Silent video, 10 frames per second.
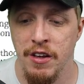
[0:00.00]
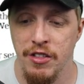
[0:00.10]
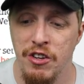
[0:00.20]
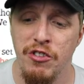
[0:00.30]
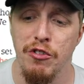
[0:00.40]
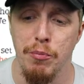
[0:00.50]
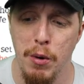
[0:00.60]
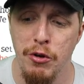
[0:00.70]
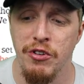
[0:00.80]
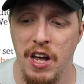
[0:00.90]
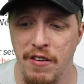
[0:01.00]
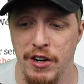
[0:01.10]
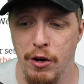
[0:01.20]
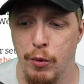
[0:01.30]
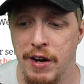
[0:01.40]
This is most
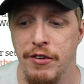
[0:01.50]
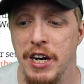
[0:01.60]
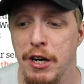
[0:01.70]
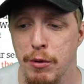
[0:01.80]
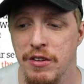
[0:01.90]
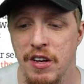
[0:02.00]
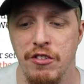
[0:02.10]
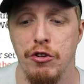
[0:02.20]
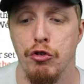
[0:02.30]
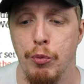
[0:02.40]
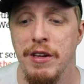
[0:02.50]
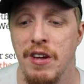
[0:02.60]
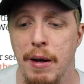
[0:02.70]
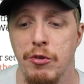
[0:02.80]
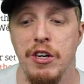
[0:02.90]
evident whenever anyone takes their sweet
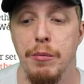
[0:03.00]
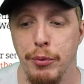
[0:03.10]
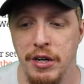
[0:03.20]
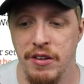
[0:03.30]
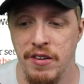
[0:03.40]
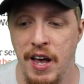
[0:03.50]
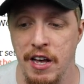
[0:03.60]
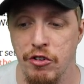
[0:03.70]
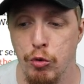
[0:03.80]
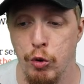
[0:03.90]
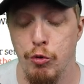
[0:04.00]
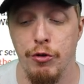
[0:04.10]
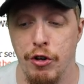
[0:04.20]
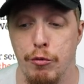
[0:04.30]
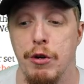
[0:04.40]
time to complete a task, which
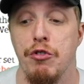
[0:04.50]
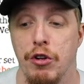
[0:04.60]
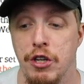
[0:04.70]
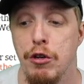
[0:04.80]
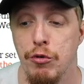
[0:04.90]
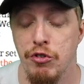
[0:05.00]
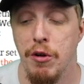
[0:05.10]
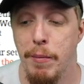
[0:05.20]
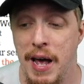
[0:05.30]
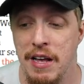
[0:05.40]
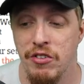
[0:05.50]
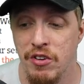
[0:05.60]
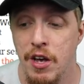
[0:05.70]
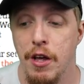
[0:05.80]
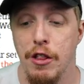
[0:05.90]
was originally used to
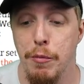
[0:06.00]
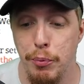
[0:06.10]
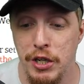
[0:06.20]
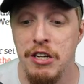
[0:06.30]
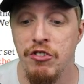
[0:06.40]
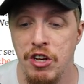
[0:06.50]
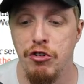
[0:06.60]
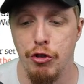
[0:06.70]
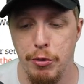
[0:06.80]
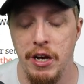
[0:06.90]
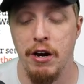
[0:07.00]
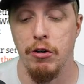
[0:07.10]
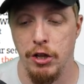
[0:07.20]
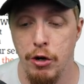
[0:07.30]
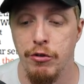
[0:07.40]
mask the PlayStation 3
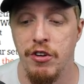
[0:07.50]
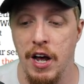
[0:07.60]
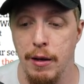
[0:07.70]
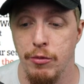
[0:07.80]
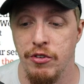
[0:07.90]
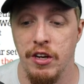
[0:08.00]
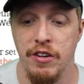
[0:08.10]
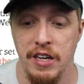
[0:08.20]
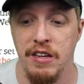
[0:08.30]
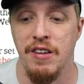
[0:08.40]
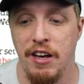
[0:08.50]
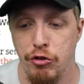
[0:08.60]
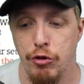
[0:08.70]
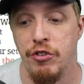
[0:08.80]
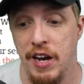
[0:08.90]
era load times and to get
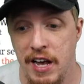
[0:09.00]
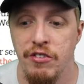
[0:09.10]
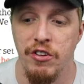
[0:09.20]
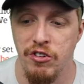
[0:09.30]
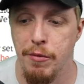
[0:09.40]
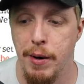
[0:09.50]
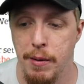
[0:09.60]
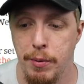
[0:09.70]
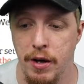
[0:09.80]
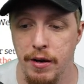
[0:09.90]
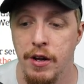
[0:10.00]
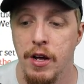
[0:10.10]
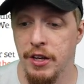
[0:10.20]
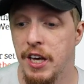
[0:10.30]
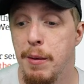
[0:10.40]
textures and assets to pop on.
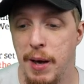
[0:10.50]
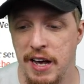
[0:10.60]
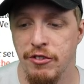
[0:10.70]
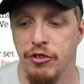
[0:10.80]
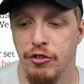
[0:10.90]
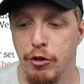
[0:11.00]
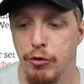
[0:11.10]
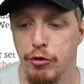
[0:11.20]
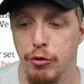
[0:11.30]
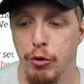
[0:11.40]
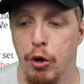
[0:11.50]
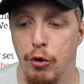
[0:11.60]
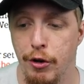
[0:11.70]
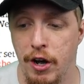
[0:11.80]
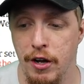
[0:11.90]
The game asks you to
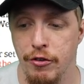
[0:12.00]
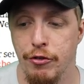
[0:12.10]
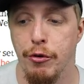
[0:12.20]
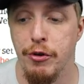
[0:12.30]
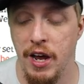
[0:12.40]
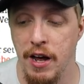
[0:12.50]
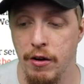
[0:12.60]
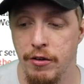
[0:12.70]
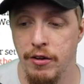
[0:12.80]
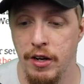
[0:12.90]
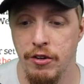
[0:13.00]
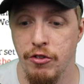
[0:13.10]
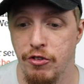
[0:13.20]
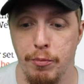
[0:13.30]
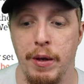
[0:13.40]
hold on, slow down.
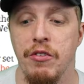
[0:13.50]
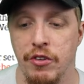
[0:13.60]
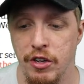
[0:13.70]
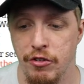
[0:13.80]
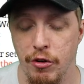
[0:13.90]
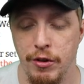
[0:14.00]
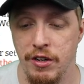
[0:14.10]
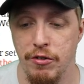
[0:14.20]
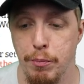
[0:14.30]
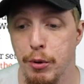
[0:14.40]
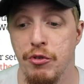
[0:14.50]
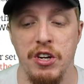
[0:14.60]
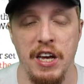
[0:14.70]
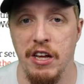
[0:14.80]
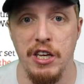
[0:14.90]
It's basically so that
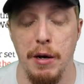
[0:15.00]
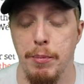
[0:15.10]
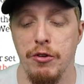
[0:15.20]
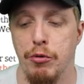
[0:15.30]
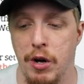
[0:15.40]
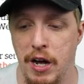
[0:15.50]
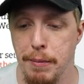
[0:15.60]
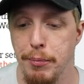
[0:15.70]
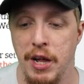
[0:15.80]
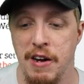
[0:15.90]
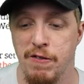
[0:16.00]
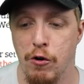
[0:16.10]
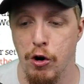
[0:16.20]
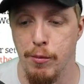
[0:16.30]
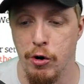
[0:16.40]
boosting Ellie up onto a high
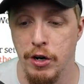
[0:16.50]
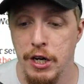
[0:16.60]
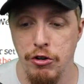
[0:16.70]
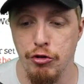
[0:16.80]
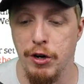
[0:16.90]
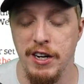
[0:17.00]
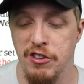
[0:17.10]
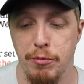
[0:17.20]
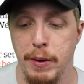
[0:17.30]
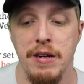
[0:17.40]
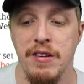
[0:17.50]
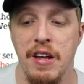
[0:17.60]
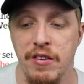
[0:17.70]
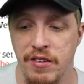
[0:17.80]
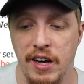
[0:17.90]
platform or trying to spend
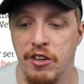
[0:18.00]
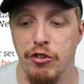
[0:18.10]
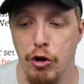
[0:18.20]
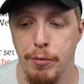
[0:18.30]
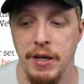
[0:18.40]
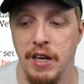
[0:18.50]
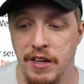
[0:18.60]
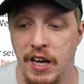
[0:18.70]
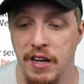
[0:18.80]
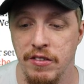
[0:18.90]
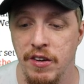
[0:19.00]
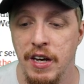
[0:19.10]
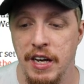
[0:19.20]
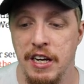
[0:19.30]
10 seconds opening a gate.